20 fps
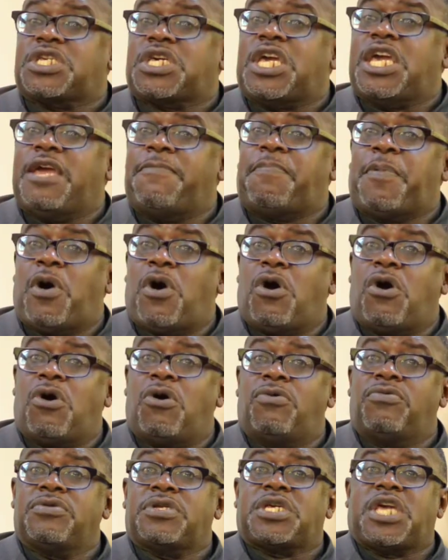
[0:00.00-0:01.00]
keep
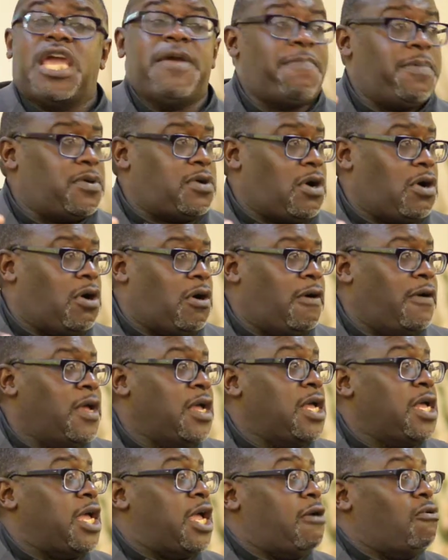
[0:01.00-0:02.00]
on keeping on.
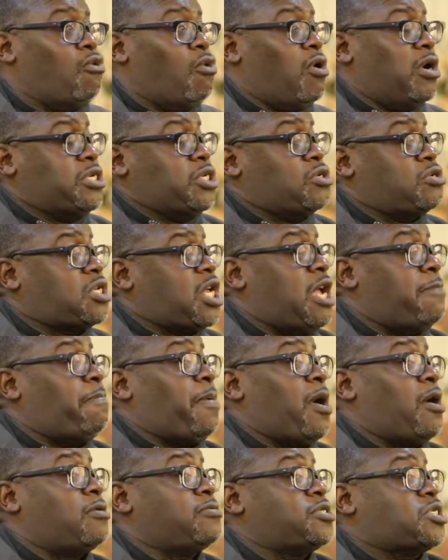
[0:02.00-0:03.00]
It wants you to keep
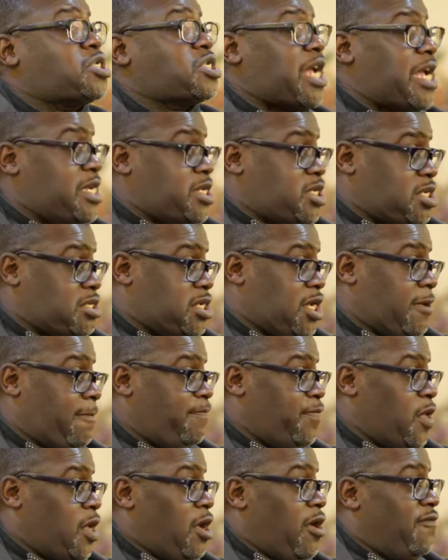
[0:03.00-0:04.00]
on chasing
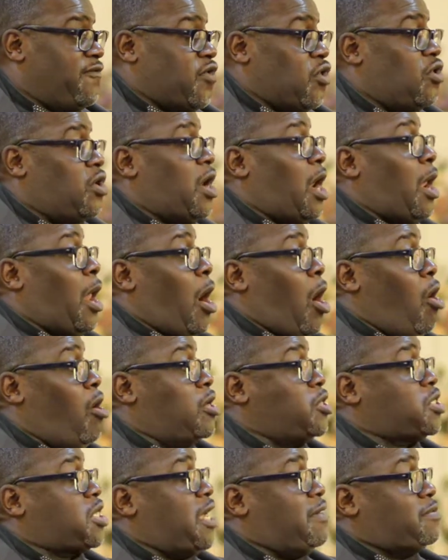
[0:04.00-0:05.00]
it. For as long
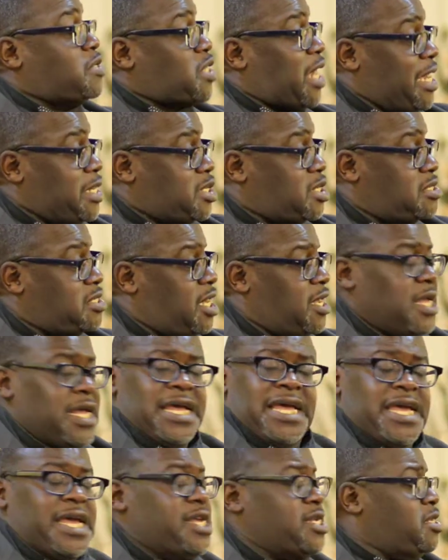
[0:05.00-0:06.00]
as you keep chasing
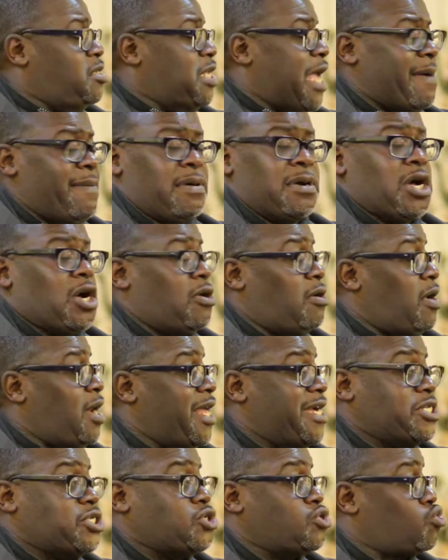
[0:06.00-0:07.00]
it, it's never going to
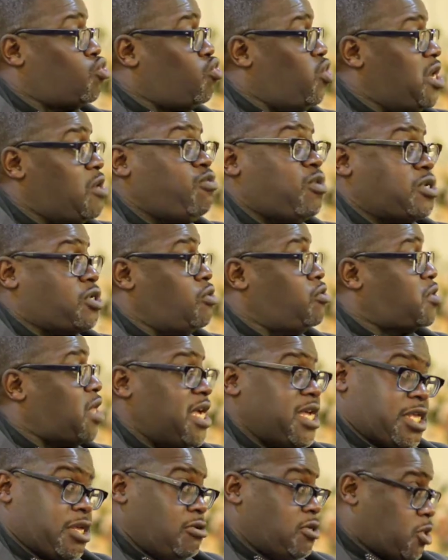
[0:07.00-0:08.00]
let you reach what you
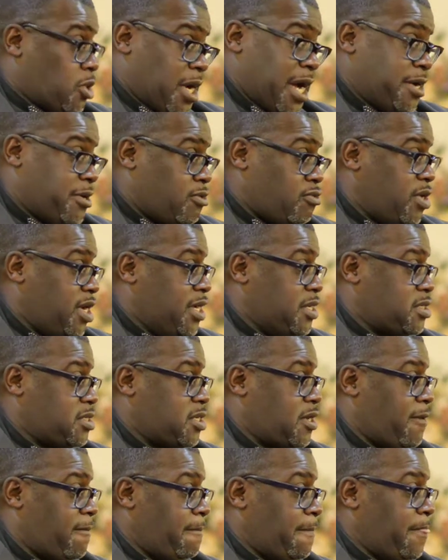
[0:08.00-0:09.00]
think you're trying to reach.
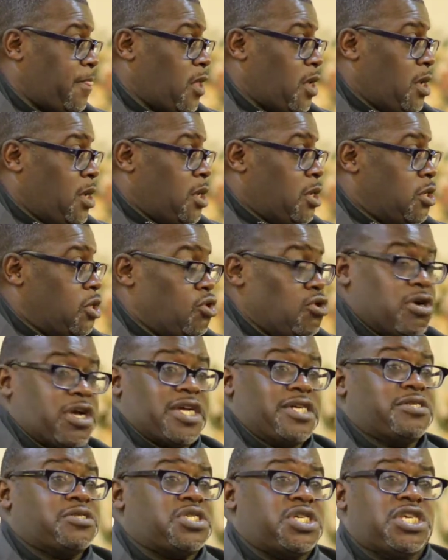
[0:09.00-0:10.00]
You'll
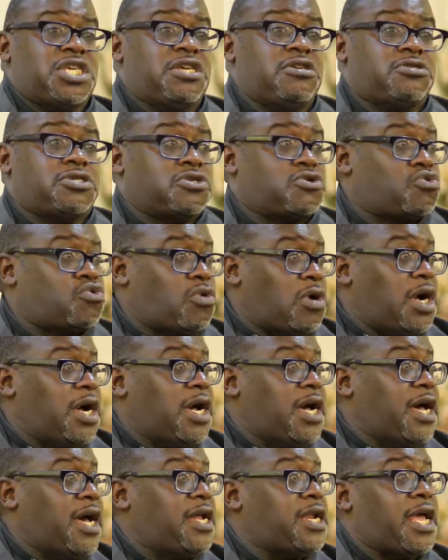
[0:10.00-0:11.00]
continue to
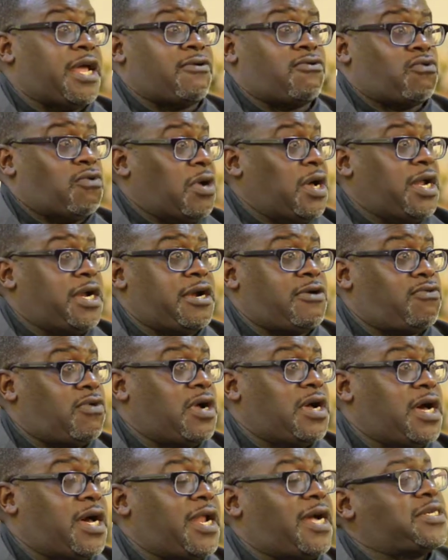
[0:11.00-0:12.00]
run and run and
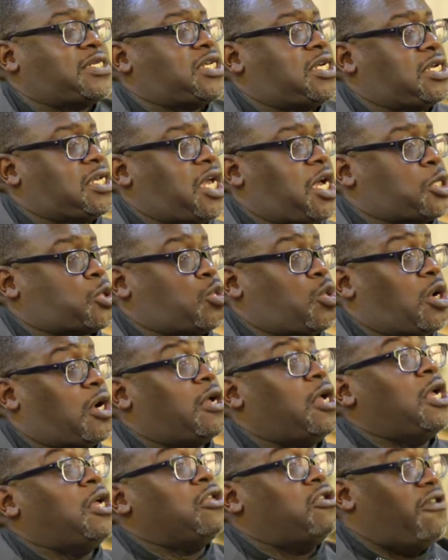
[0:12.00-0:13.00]
run until, guess
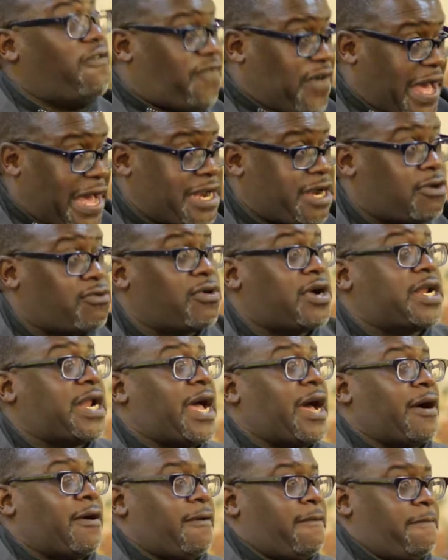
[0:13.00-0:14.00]
what? You finally run
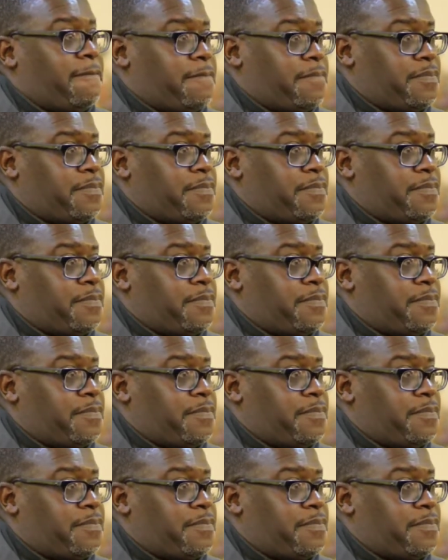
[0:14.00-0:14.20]
out.